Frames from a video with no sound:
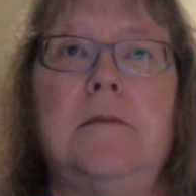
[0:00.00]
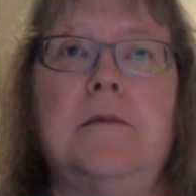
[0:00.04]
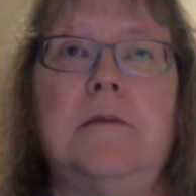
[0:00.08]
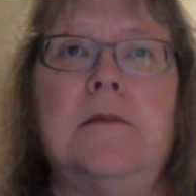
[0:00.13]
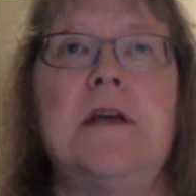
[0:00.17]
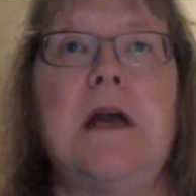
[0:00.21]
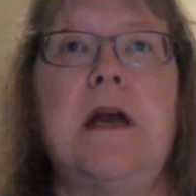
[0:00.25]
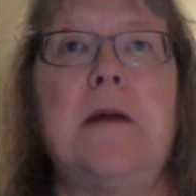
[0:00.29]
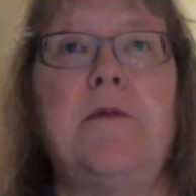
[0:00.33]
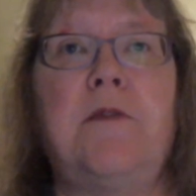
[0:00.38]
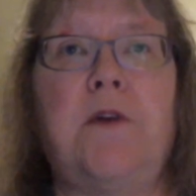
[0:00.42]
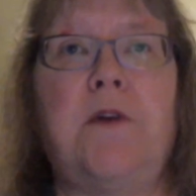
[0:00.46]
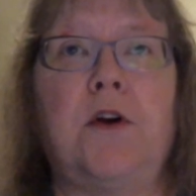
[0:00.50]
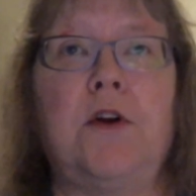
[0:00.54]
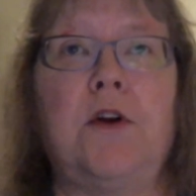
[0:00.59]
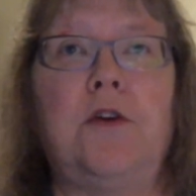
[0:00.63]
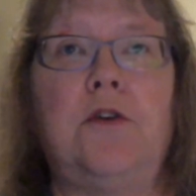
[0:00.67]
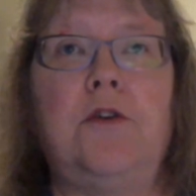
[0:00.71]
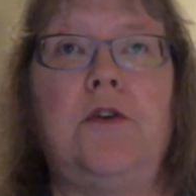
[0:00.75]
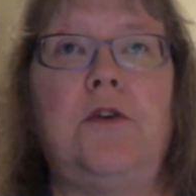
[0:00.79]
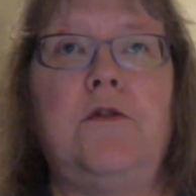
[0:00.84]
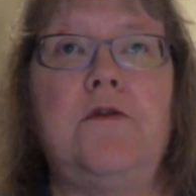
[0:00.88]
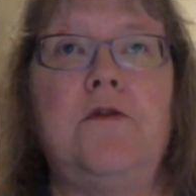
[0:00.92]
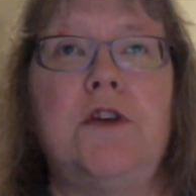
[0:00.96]
type of
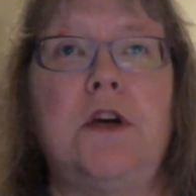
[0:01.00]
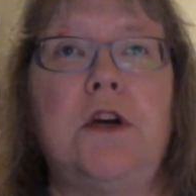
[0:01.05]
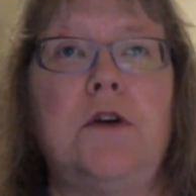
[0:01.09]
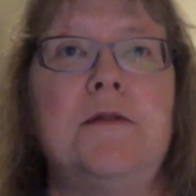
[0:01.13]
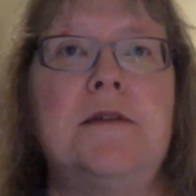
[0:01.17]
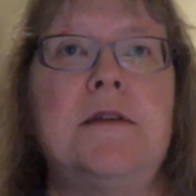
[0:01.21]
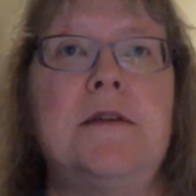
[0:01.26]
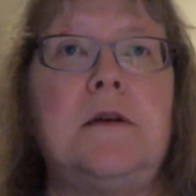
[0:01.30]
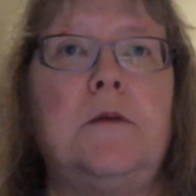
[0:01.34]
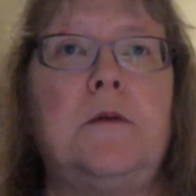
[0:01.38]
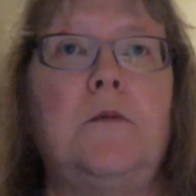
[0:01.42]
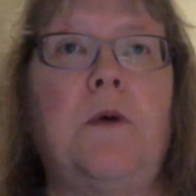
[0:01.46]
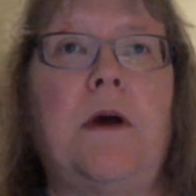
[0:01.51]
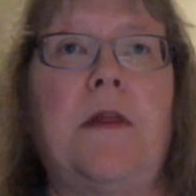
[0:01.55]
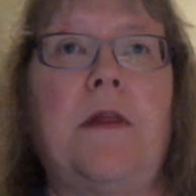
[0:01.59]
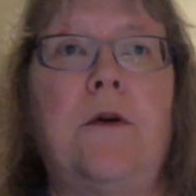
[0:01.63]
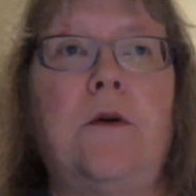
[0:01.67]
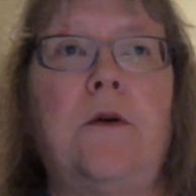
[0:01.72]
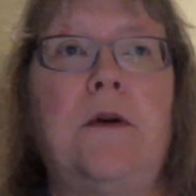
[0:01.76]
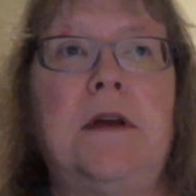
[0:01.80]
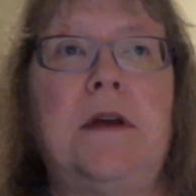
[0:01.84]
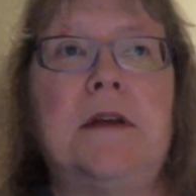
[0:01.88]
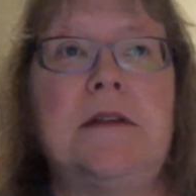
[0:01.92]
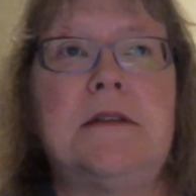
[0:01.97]
article you've chosen,
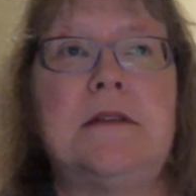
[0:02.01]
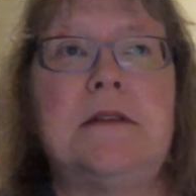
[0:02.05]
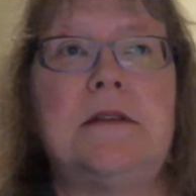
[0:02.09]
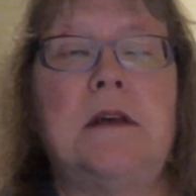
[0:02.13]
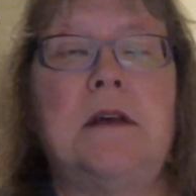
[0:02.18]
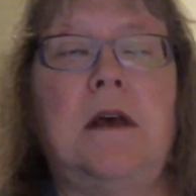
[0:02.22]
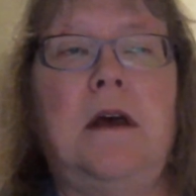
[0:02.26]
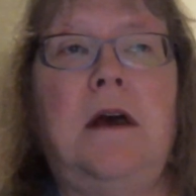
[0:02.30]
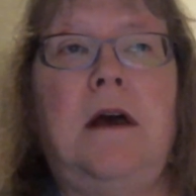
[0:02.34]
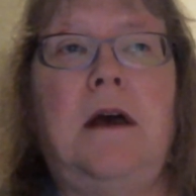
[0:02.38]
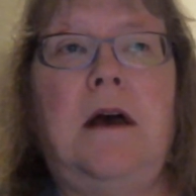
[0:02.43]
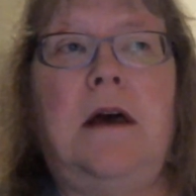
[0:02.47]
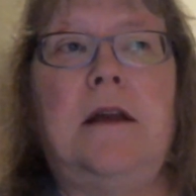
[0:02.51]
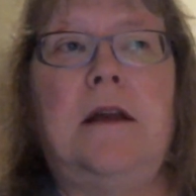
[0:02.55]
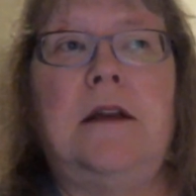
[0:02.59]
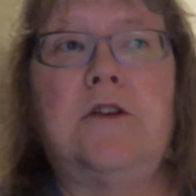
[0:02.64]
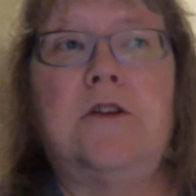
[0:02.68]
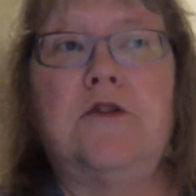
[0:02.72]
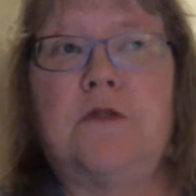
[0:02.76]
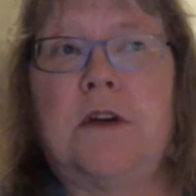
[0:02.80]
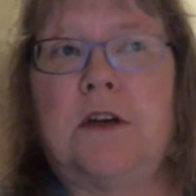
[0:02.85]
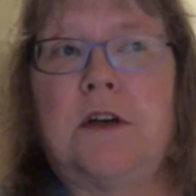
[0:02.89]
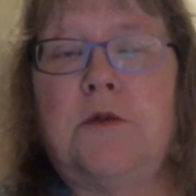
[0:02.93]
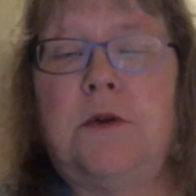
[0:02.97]
whether it's an
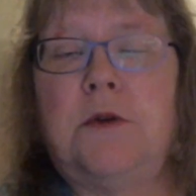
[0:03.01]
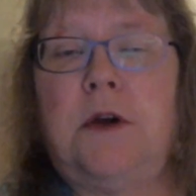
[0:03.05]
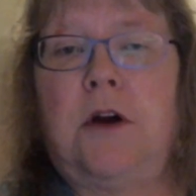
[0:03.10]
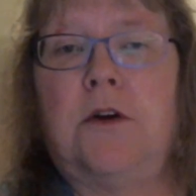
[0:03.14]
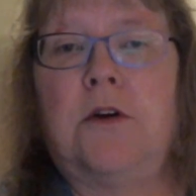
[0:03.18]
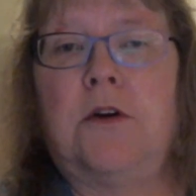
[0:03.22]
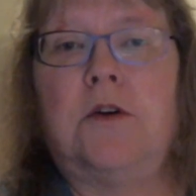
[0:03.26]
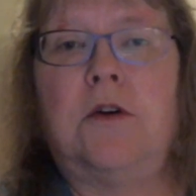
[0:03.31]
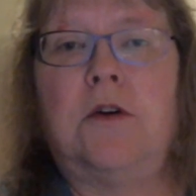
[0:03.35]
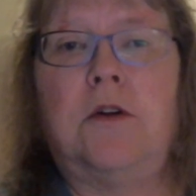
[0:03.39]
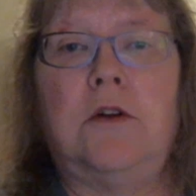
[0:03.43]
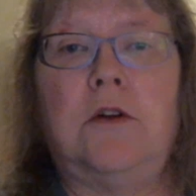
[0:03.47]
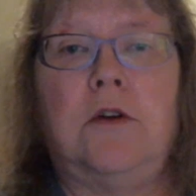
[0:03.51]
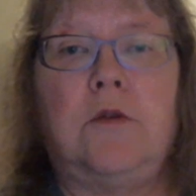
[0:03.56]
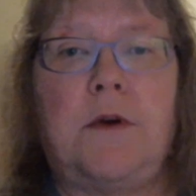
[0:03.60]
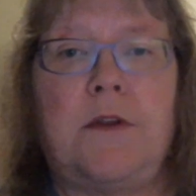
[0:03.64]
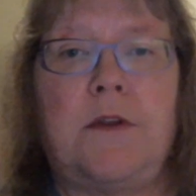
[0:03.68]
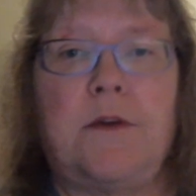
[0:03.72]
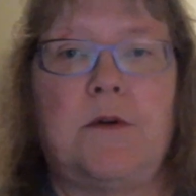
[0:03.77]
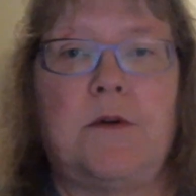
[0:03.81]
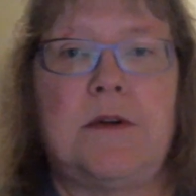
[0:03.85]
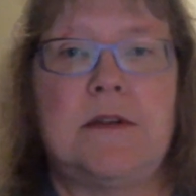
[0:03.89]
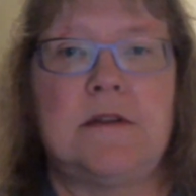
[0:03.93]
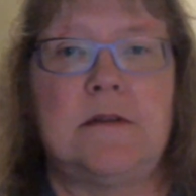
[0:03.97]
introductory article or
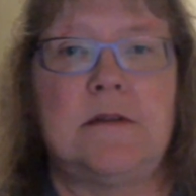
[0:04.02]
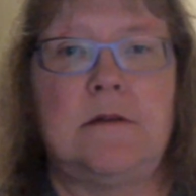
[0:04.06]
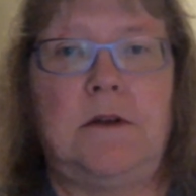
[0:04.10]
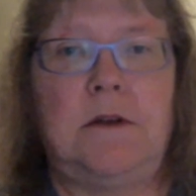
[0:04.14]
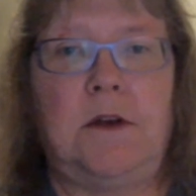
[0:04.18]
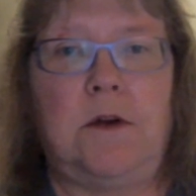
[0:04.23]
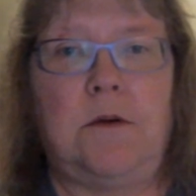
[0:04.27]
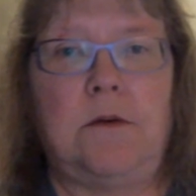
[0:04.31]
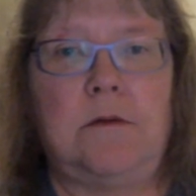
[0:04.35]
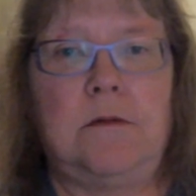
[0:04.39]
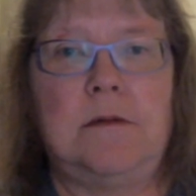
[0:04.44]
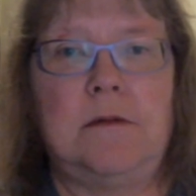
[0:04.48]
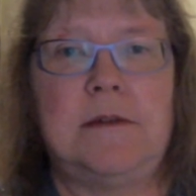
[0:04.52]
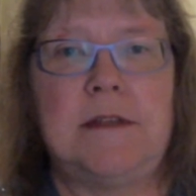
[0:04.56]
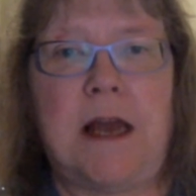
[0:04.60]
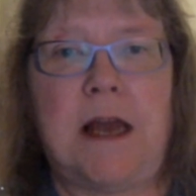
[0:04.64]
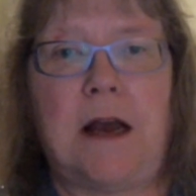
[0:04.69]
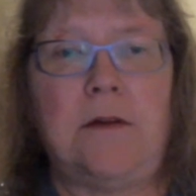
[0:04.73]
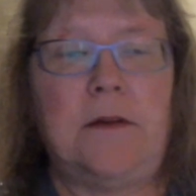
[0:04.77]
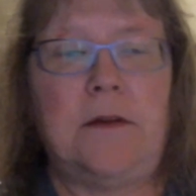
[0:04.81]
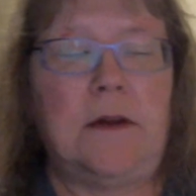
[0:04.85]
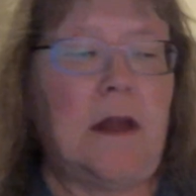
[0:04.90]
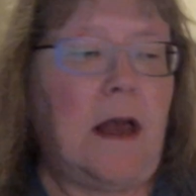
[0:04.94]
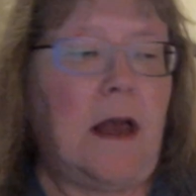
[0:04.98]
whether it's, you know,
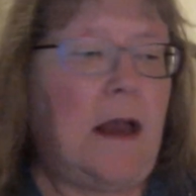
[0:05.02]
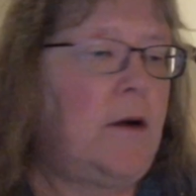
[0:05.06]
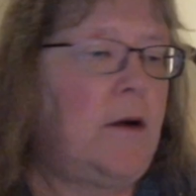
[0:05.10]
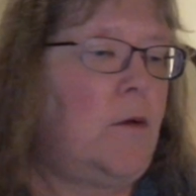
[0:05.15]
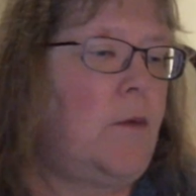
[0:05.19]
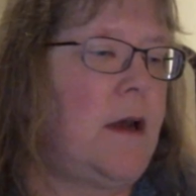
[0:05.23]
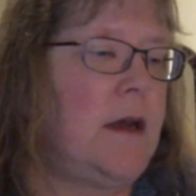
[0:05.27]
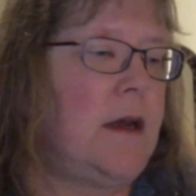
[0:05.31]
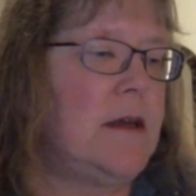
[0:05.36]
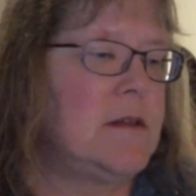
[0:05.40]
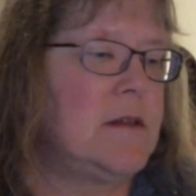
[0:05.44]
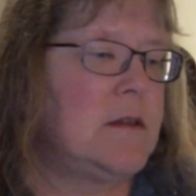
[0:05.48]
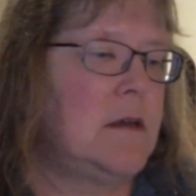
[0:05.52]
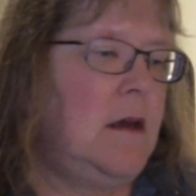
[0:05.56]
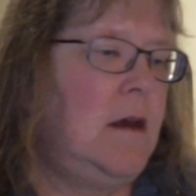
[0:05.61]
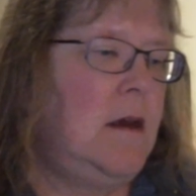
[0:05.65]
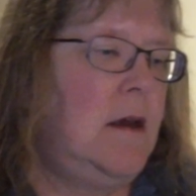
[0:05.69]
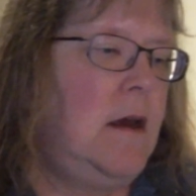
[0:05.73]
down the line a ways.